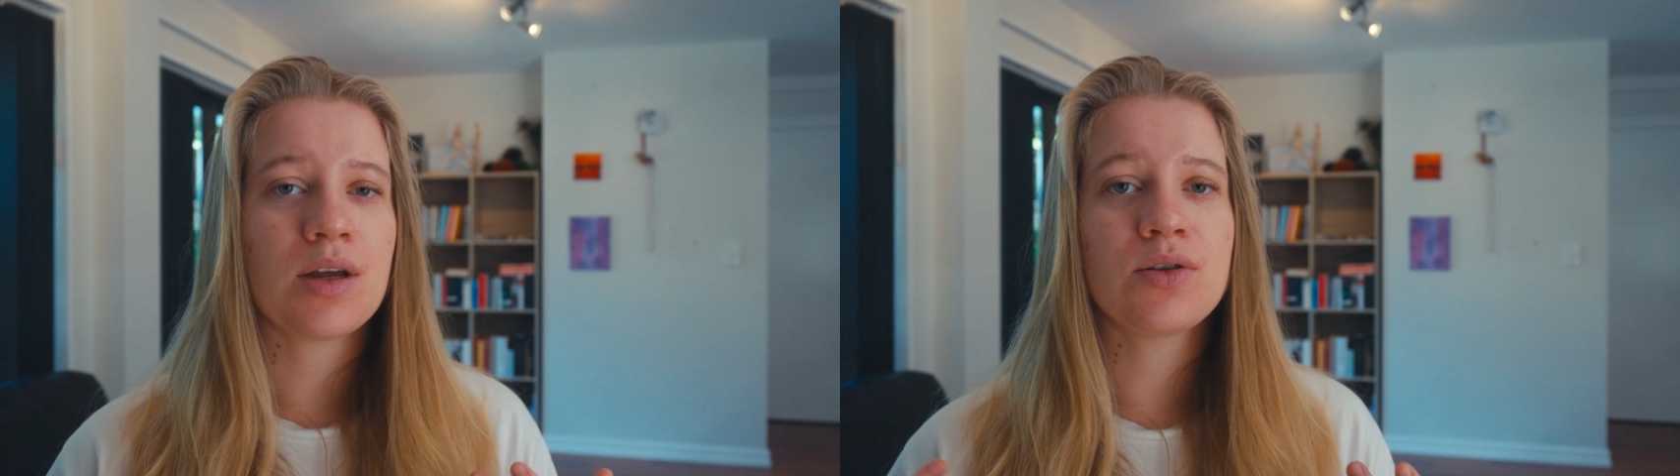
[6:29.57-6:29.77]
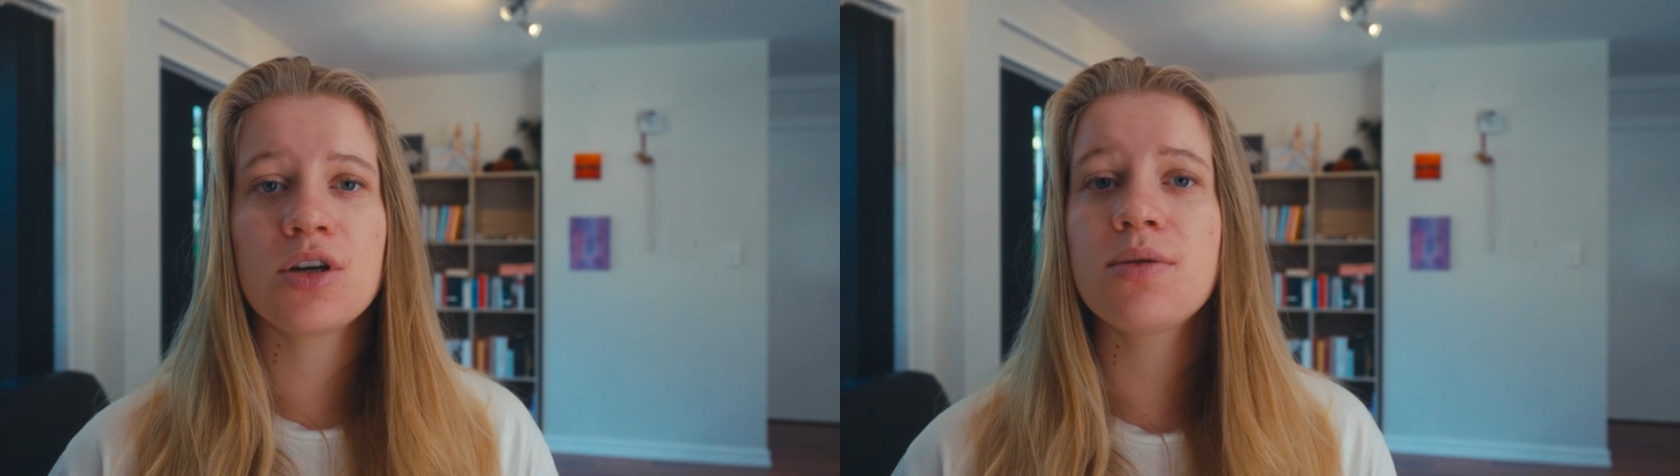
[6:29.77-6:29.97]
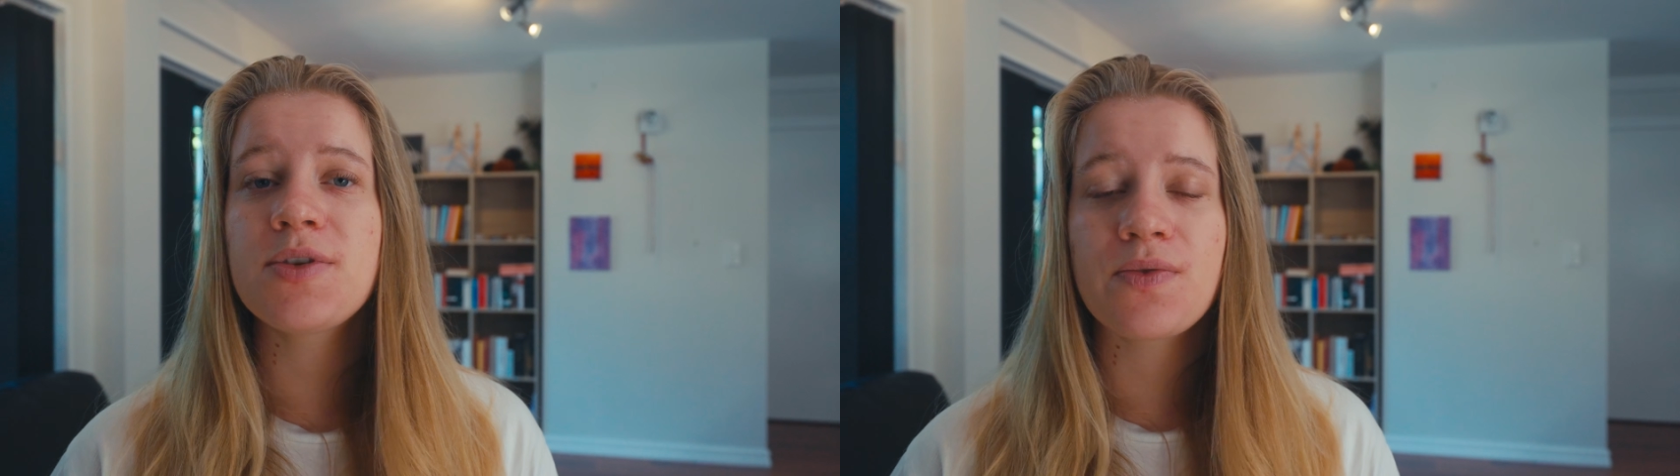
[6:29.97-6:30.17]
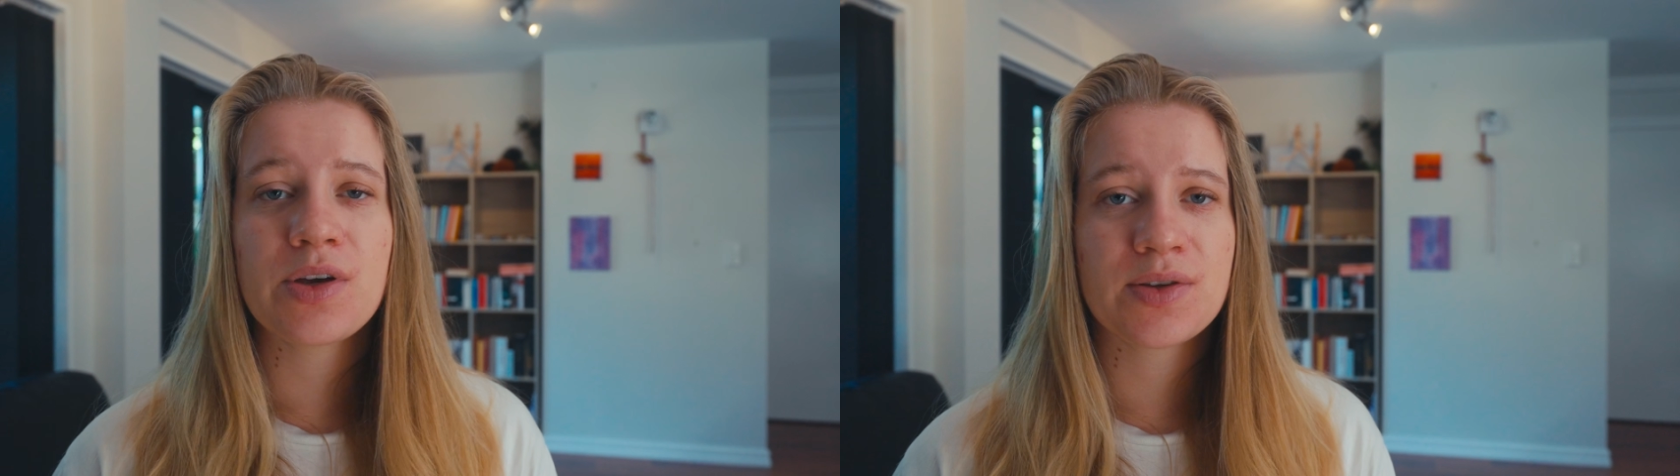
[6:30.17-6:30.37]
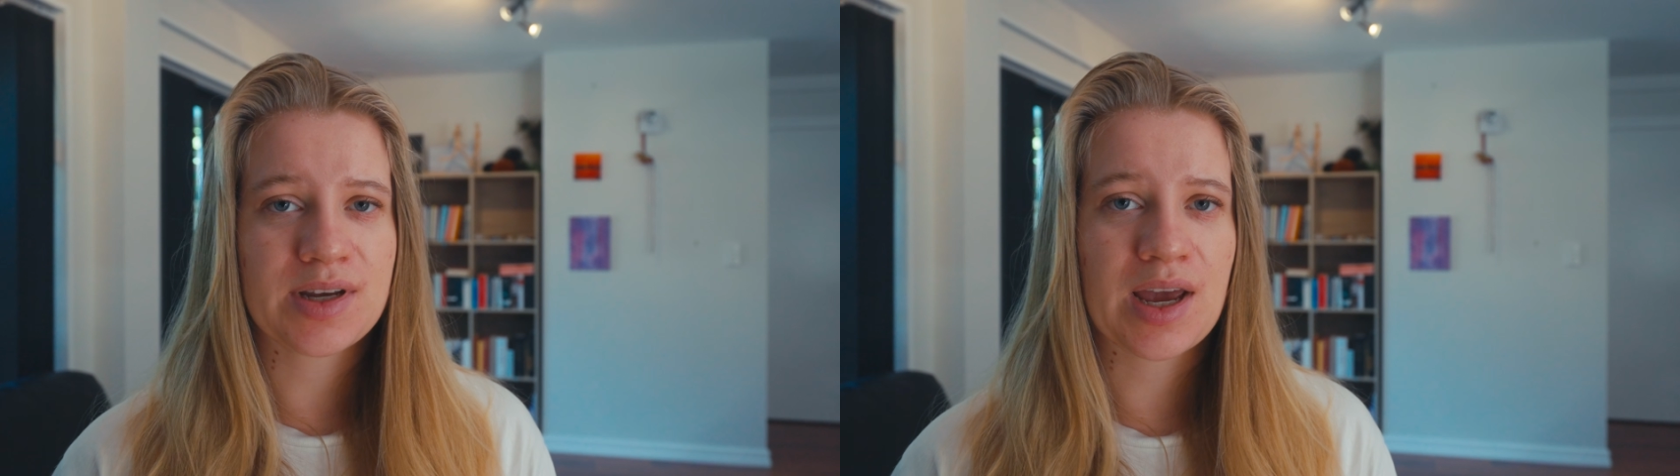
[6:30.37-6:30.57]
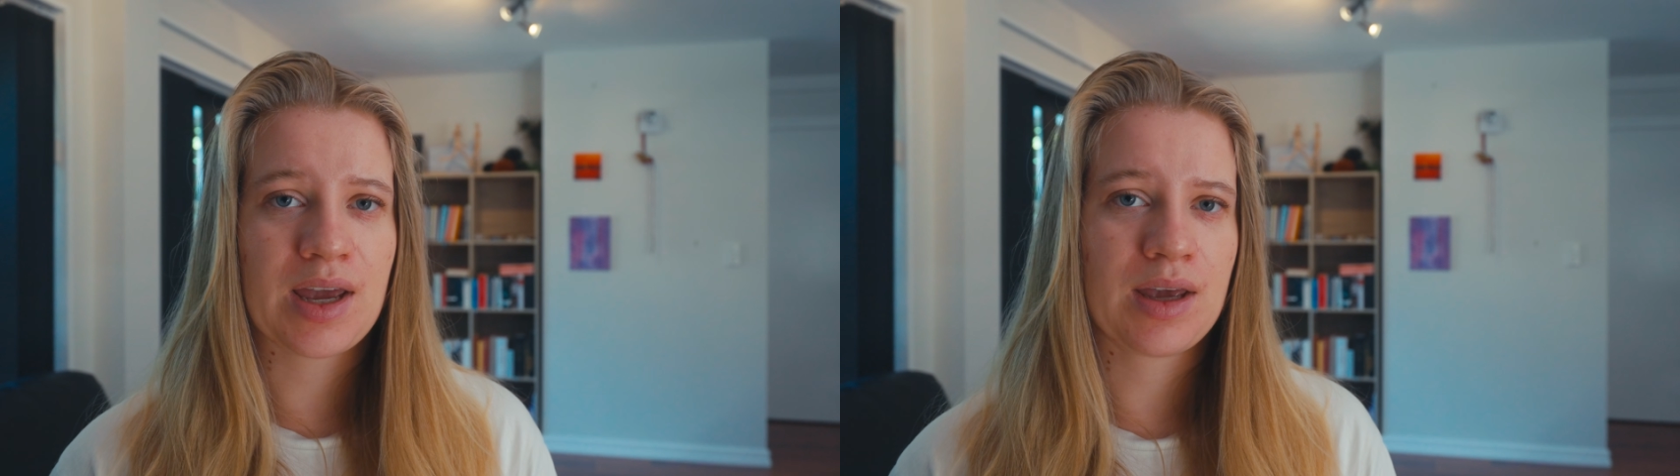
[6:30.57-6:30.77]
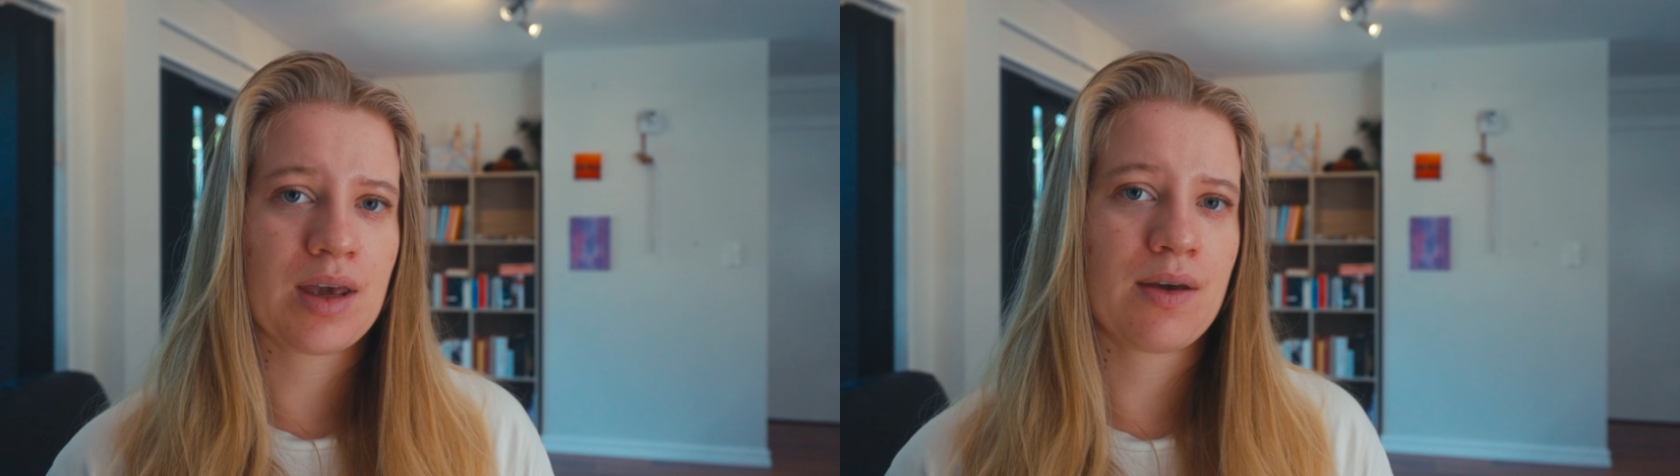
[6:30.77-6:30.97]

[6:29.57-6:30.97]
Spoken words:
In terms of where you're staying,